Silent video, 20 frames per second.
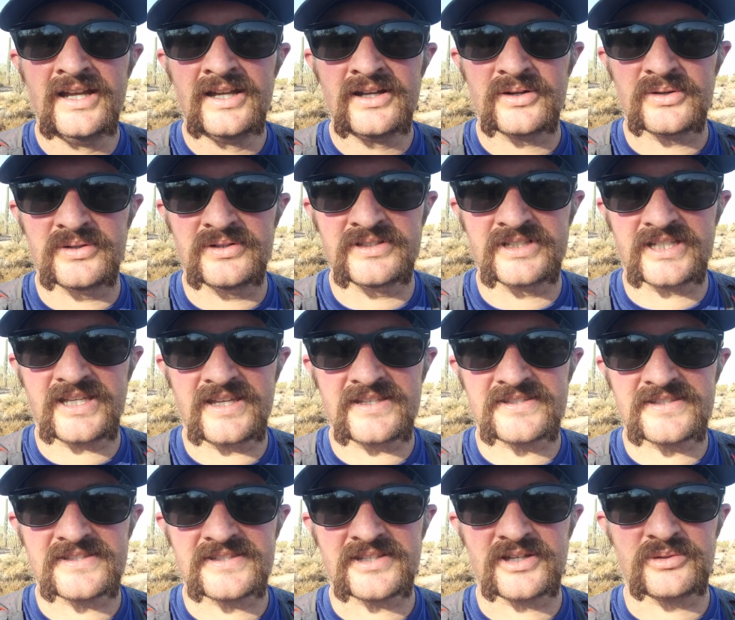or in the case
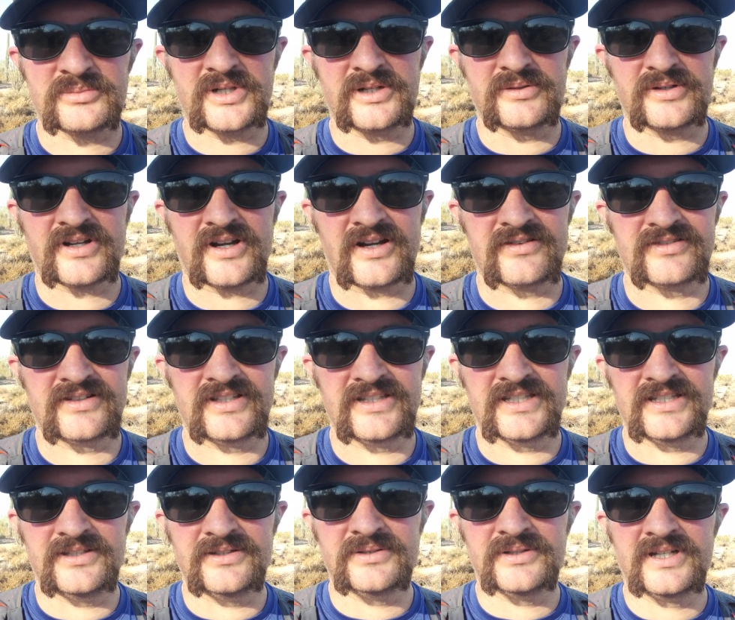of Celebrate Recovery,
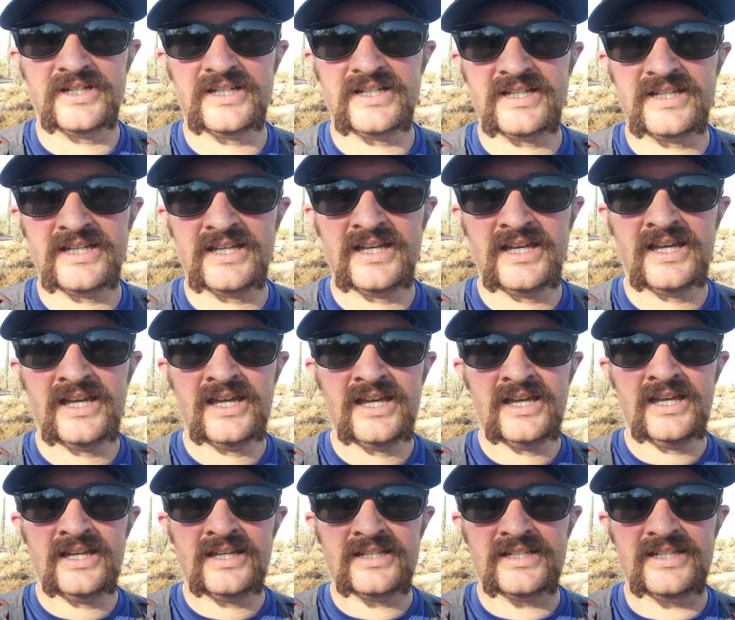that you
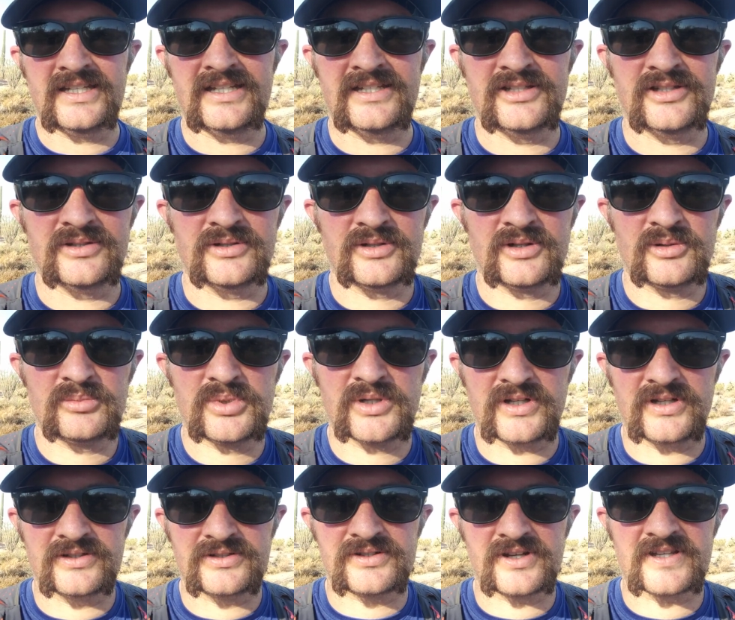need to put
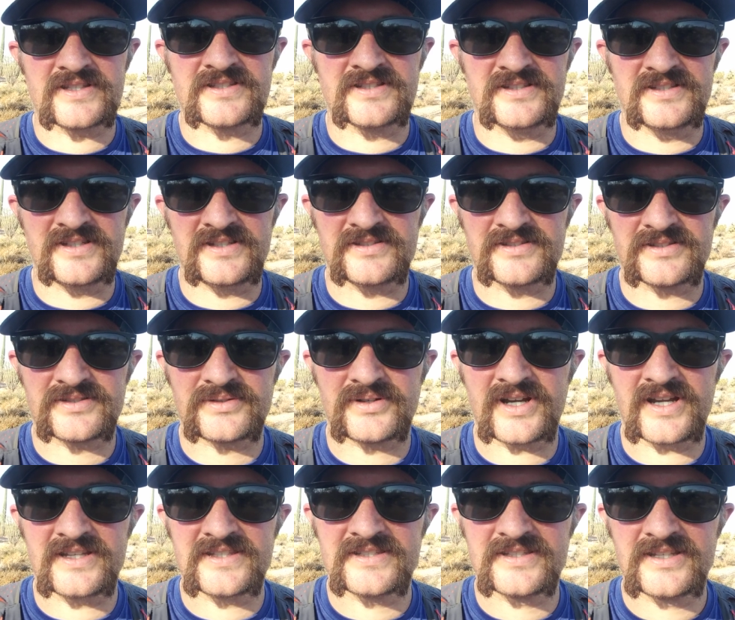your trust in Jesus
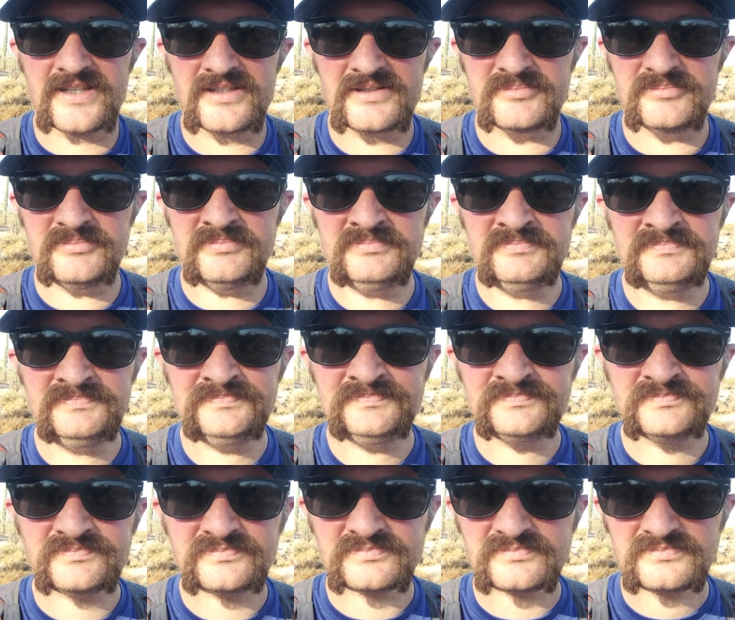Christ.
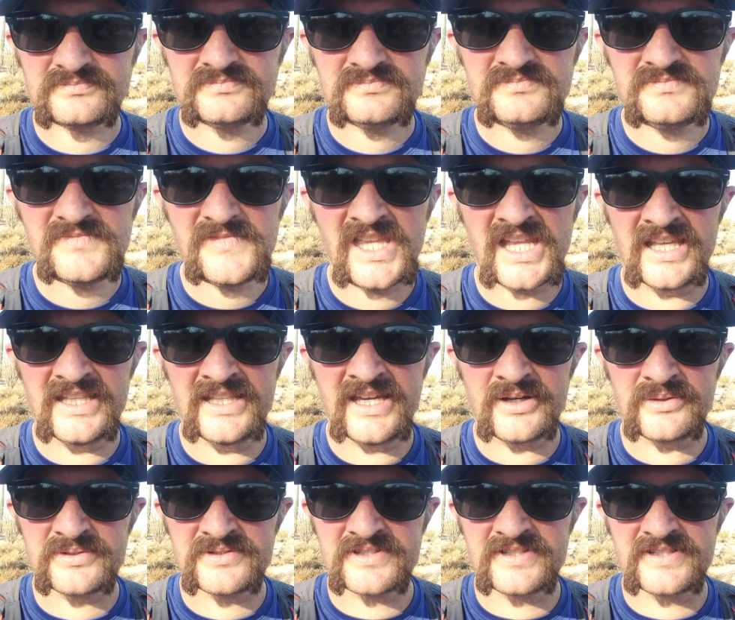And that
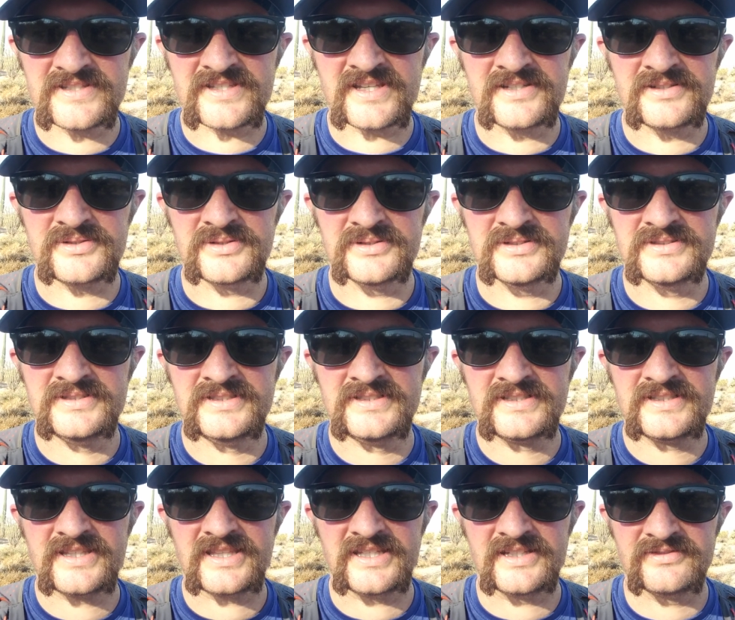was the central
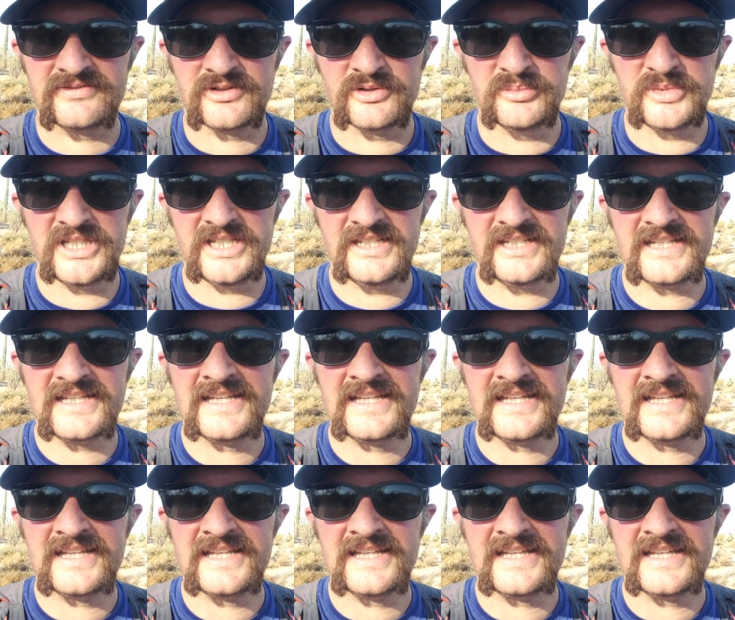thing for me,